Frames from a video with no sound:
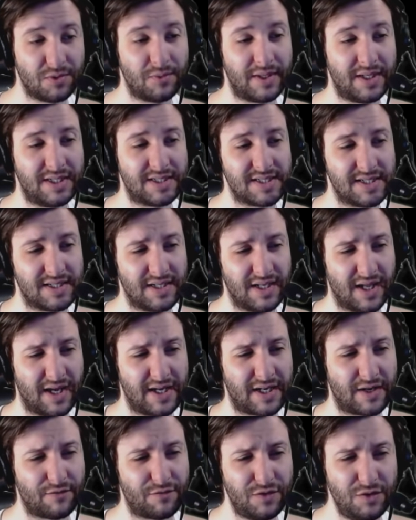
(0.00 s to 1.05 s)
we'd
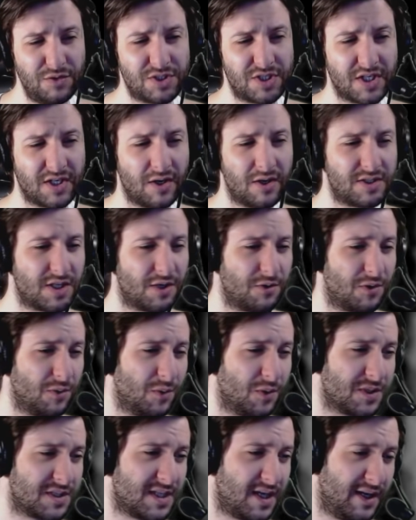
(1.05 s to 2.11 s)
like future Total
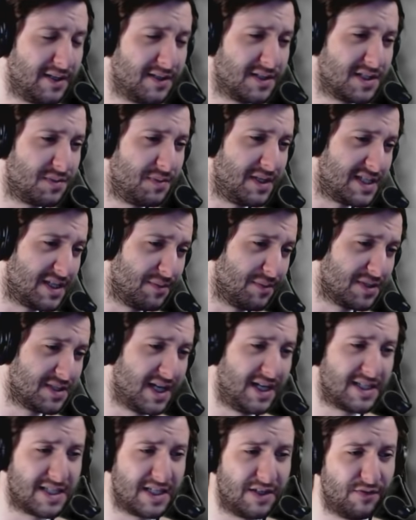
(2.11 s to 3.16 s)
War titles to be
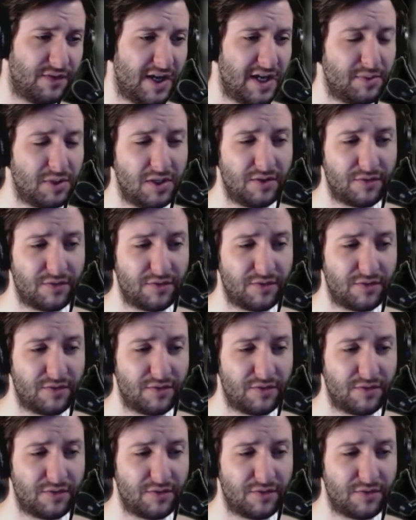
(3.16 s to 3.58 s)
simultaneously available